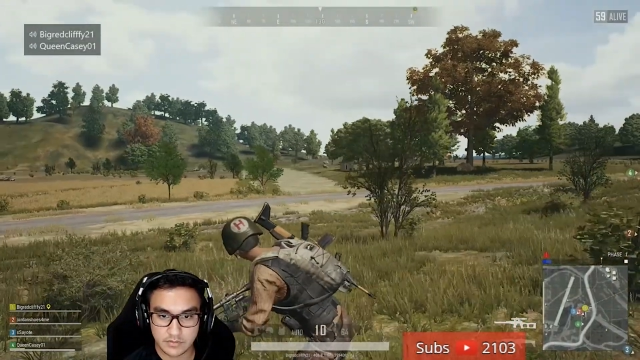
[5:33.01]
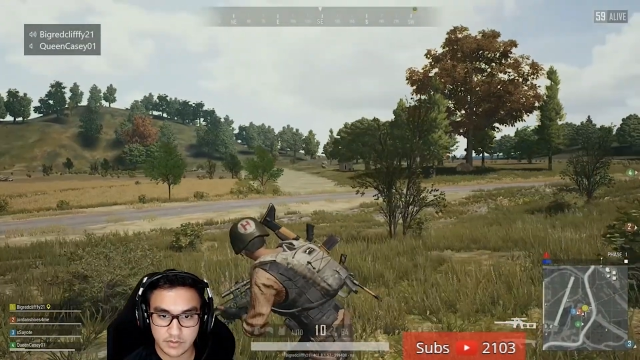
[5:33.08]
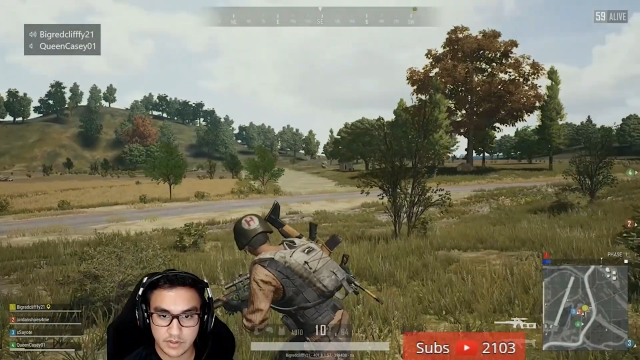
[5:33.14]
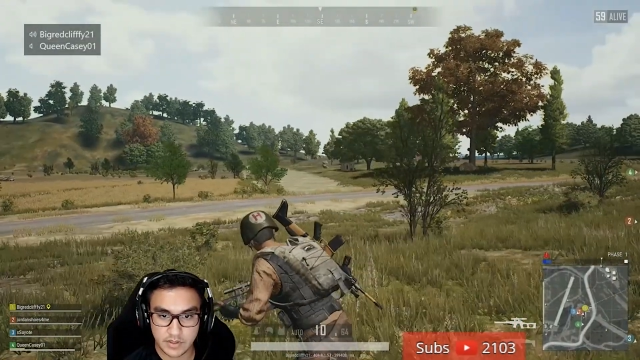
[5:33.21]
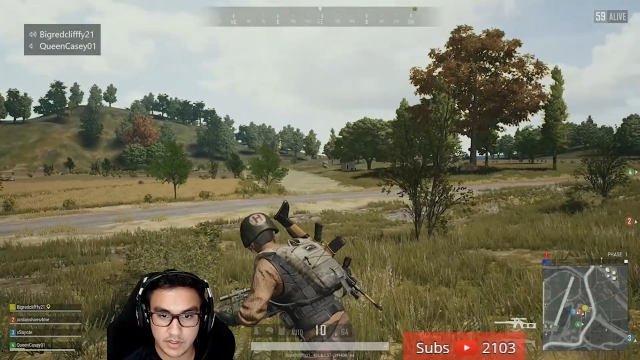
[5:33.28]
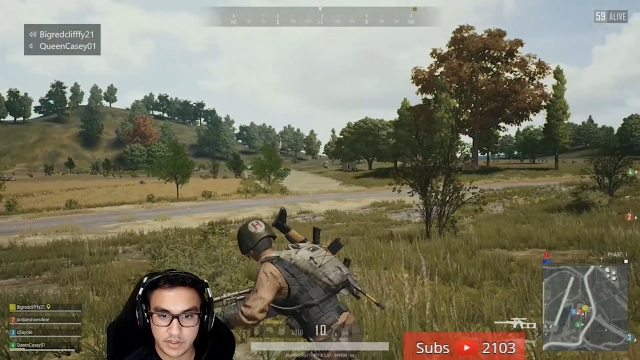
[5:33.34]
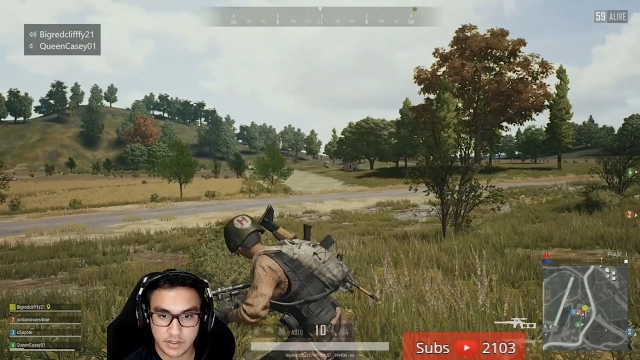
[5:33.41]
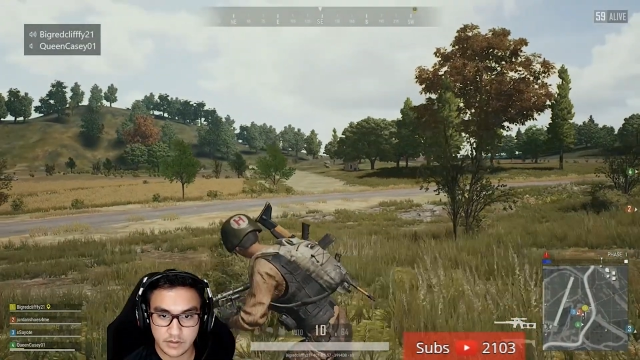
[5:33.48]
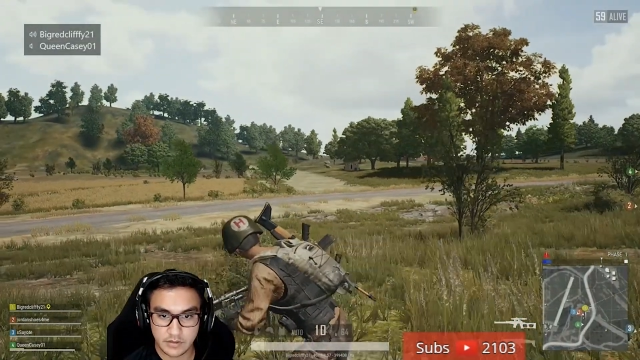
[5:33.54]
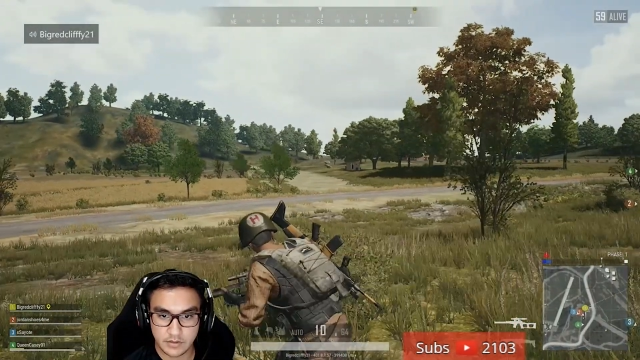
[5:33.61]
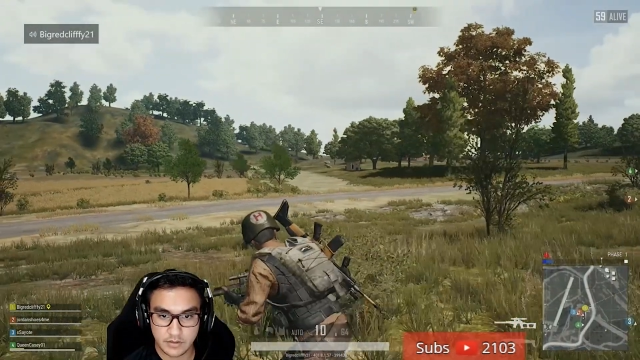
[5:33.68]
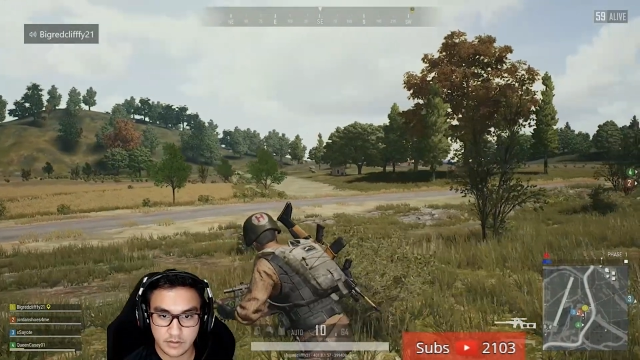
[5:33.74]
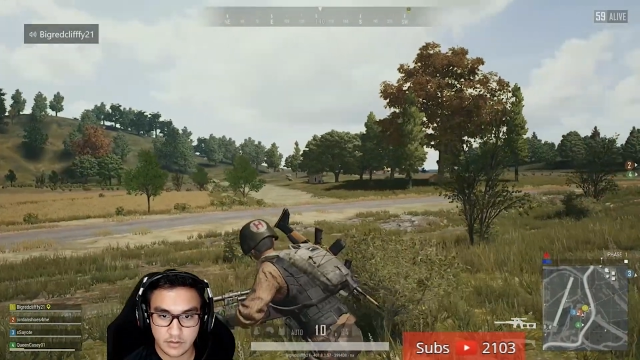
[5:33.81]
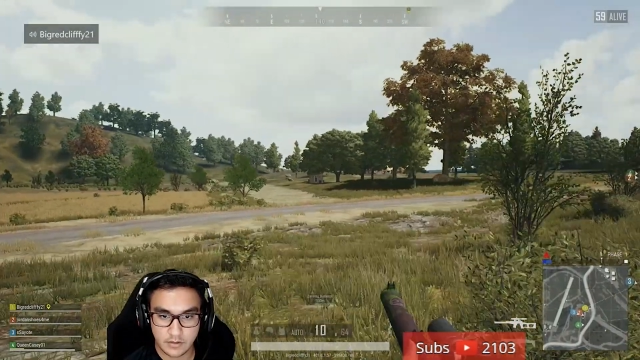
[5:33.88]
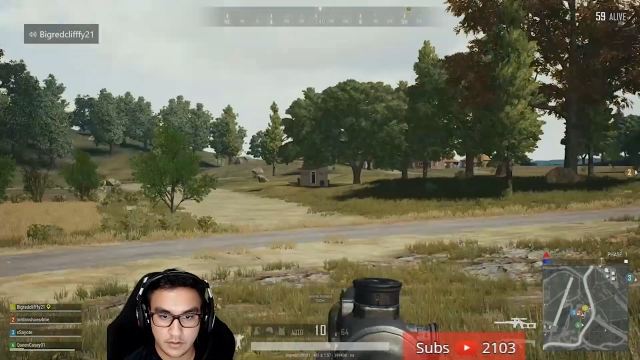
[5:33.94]
but 13
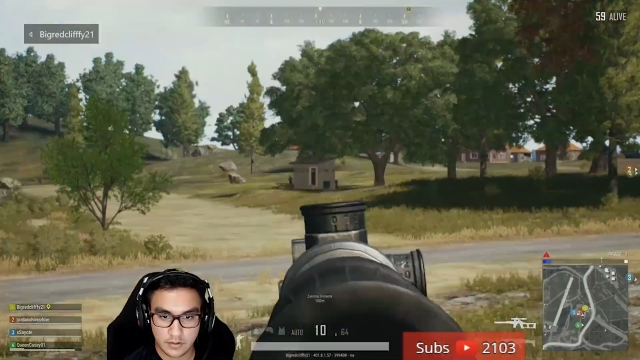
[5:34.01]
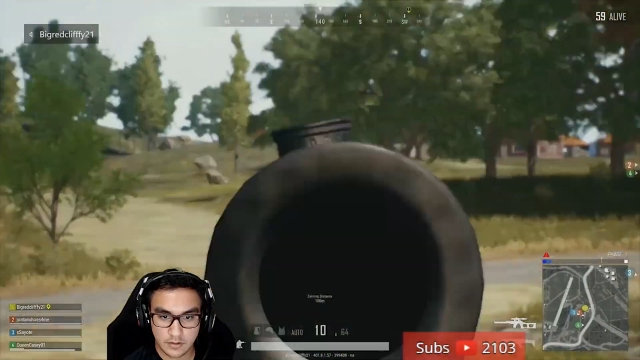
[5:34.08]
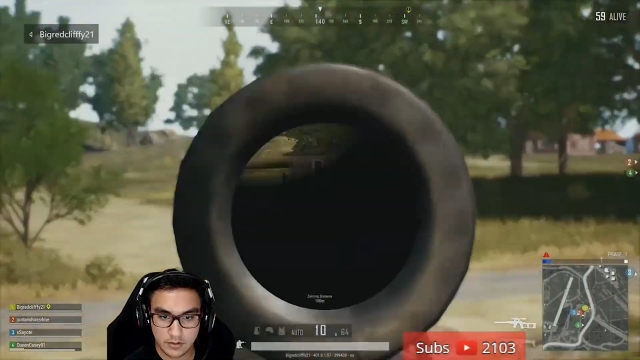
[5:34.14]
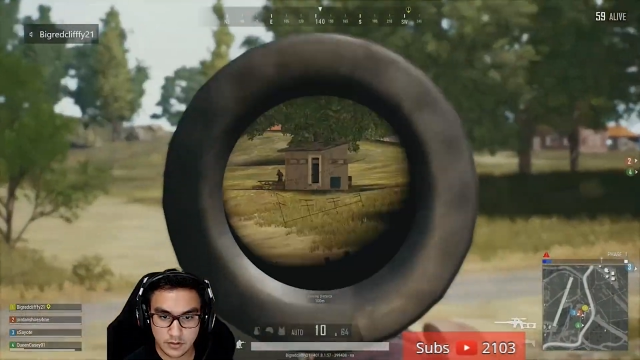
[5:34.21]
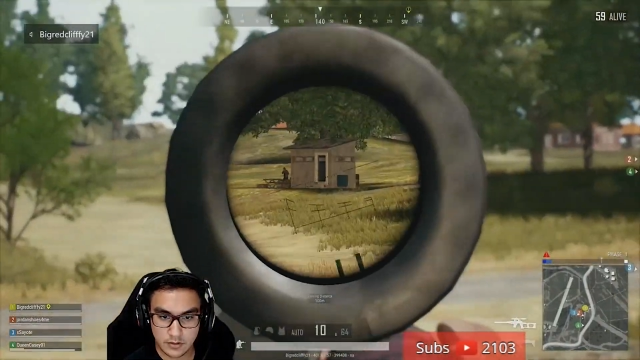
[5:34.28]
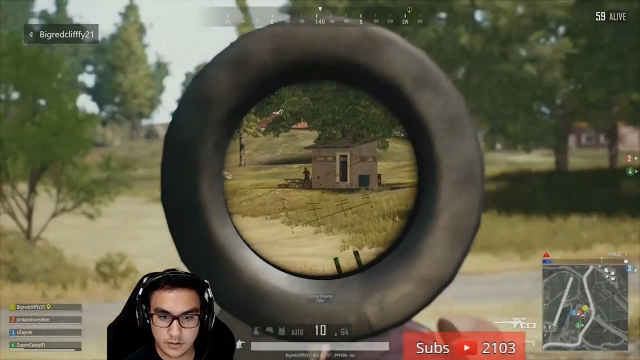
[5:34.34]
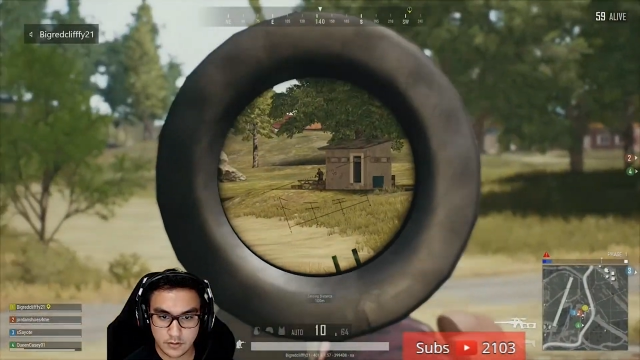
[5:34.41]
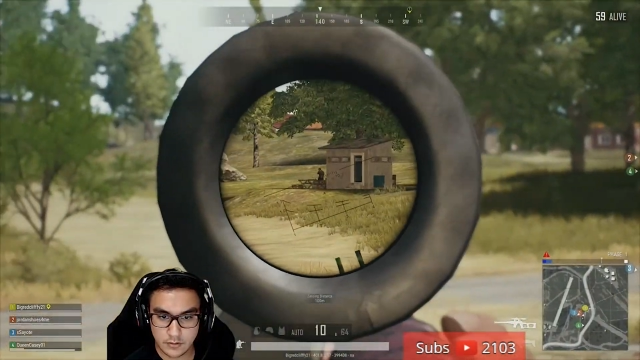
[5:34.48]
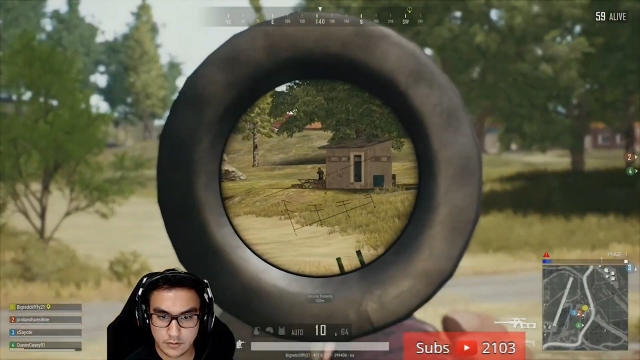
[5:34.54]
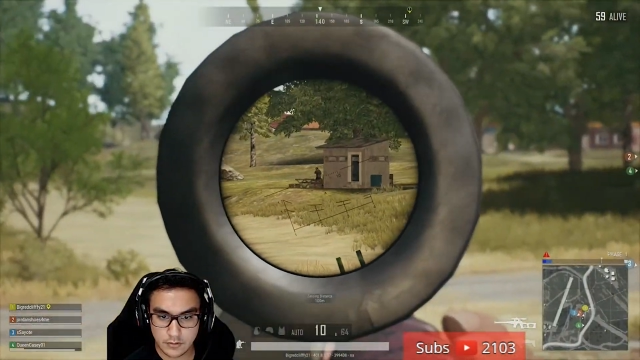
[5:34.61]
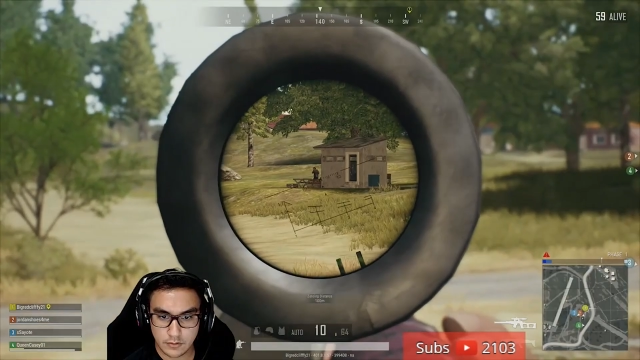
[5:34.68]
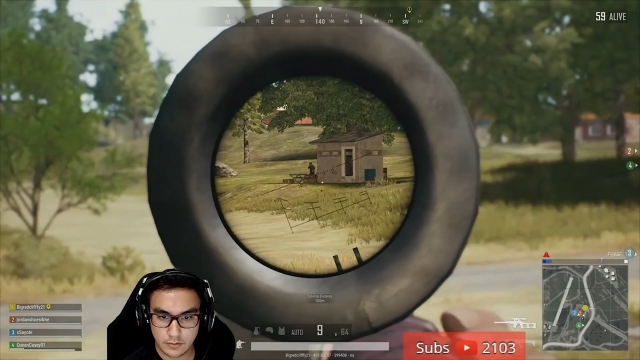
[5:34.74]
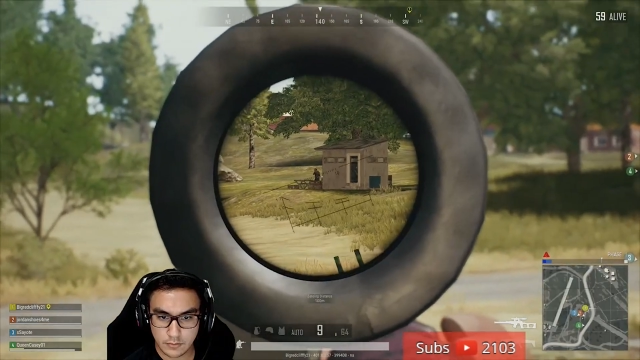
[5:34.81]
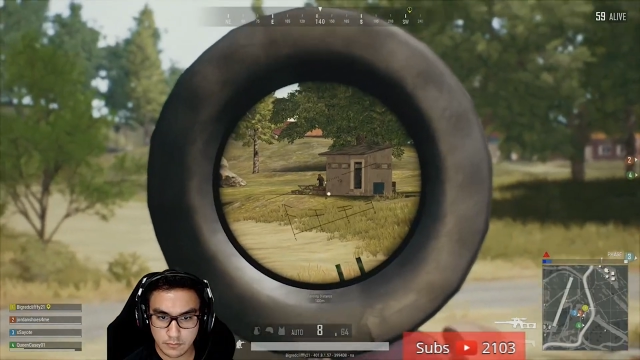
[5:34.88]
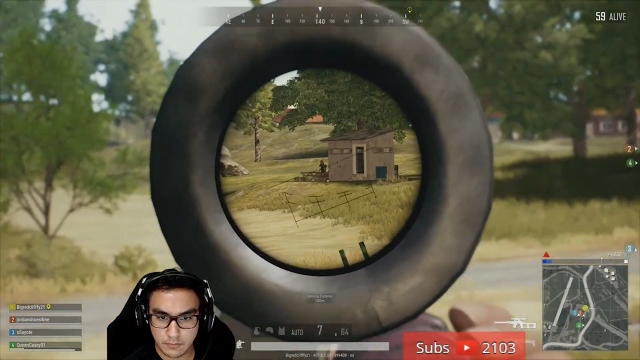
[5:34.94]
felt really good for me when I do
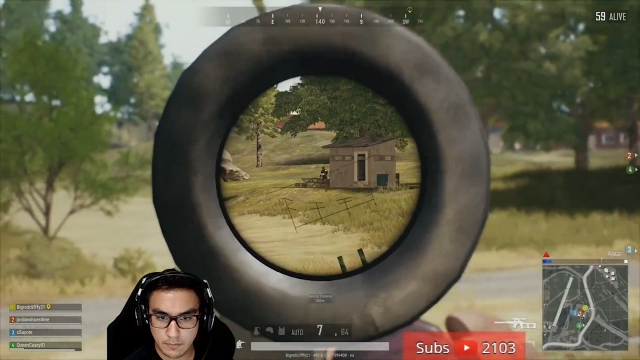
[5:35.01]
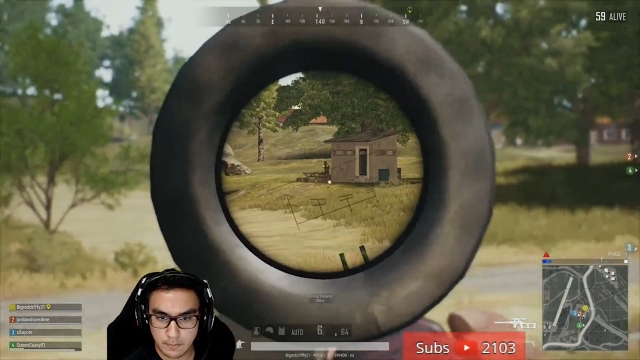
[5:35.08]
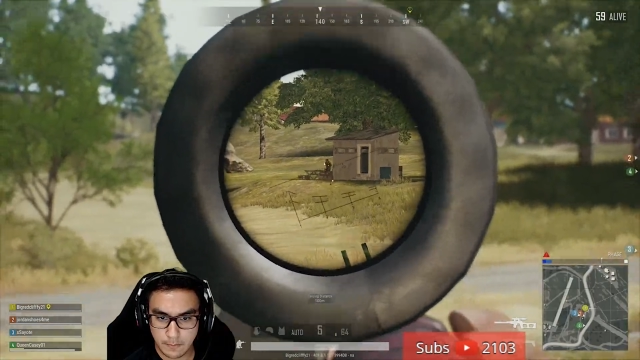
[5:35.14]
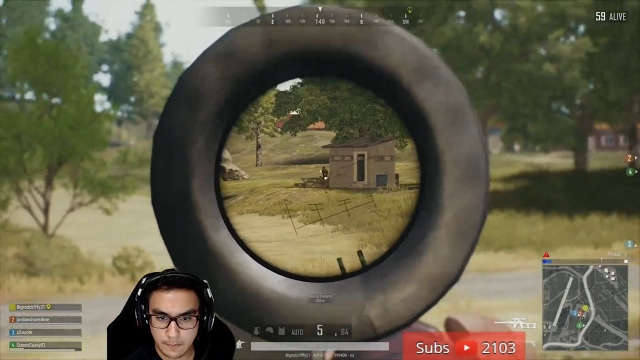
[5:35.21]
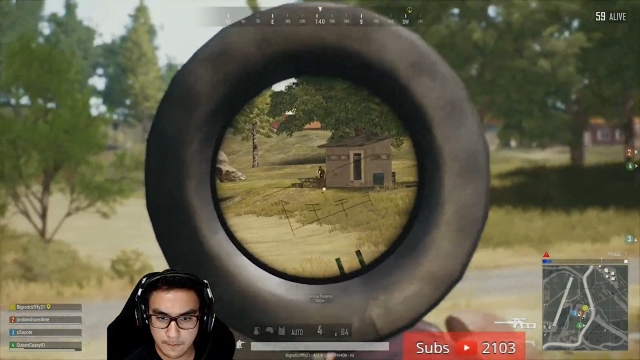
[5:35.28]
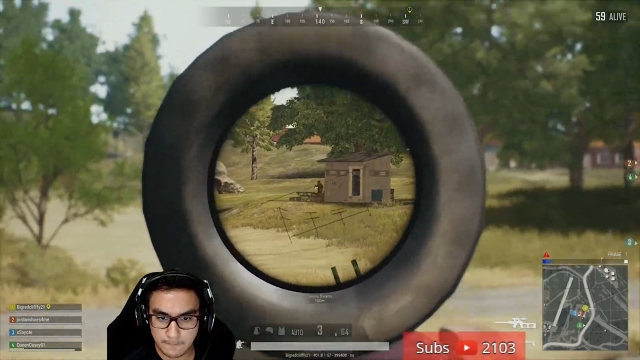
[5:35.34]
use it.